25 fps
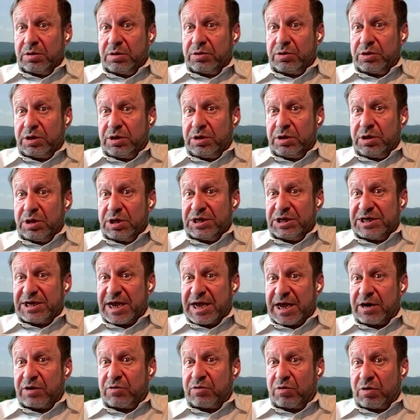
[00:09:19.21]
The
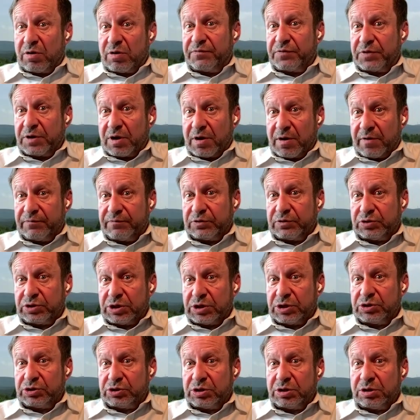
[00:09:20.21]
tenor of the
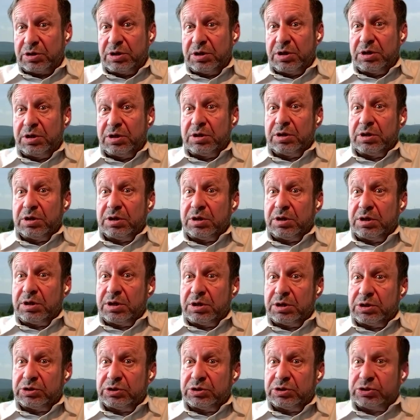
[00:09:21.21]
conversation
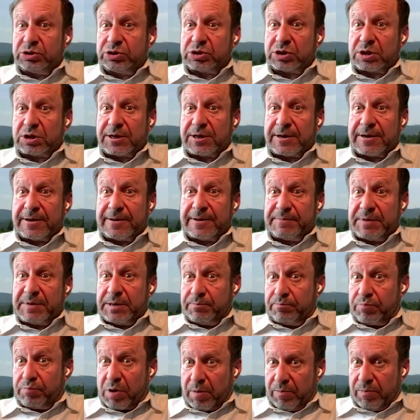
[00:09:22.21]
is,
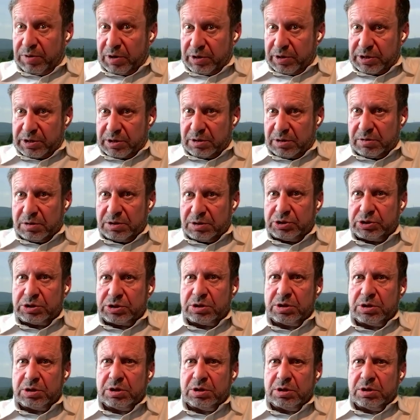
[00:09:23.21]
in public at least,
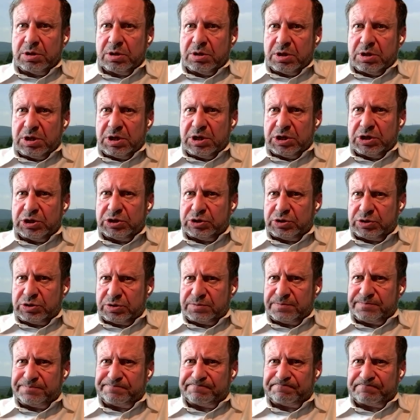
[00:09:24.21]
is
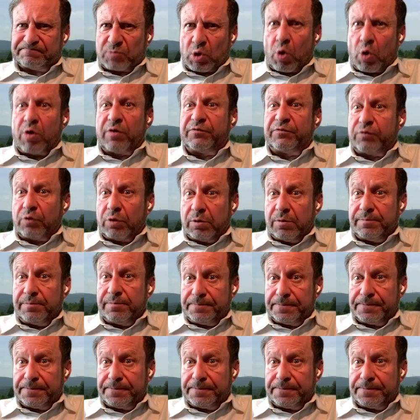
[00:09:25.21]
awful.